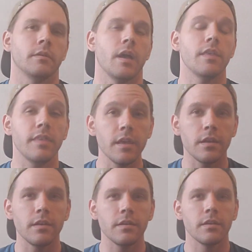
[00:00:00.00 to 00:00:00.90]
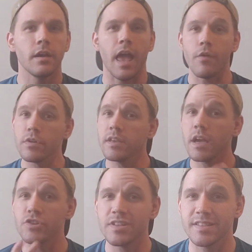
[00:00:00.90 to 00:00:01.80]
And then, everything
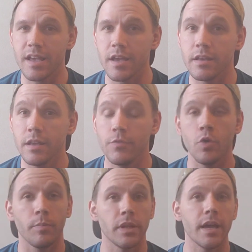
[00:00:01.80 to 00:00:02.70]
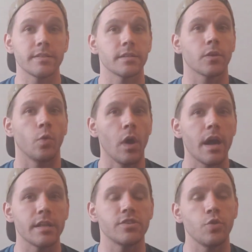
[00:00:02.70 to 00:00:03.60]
I just said, if you apply it to the
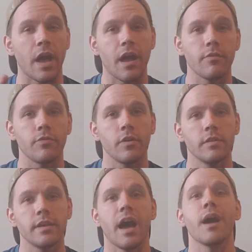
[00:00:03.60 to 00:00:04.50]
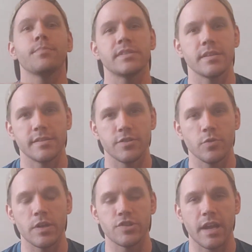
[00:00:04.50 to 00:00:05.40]
quads, you have the opposite
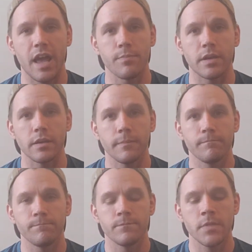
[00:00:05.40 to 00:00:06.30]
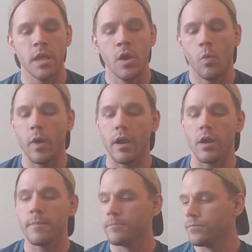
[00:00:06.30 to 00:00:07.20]
situation happening.
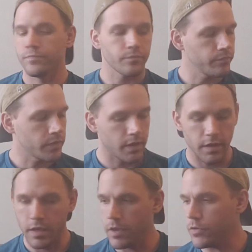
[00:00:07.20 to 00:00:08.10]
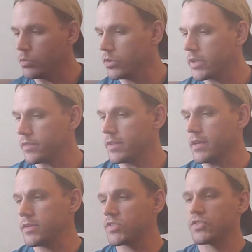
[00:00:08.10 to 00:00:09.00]
Where, if you look at
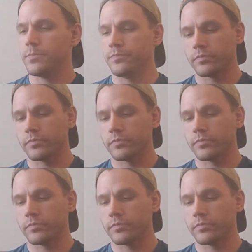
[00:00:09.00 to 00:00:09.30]
this,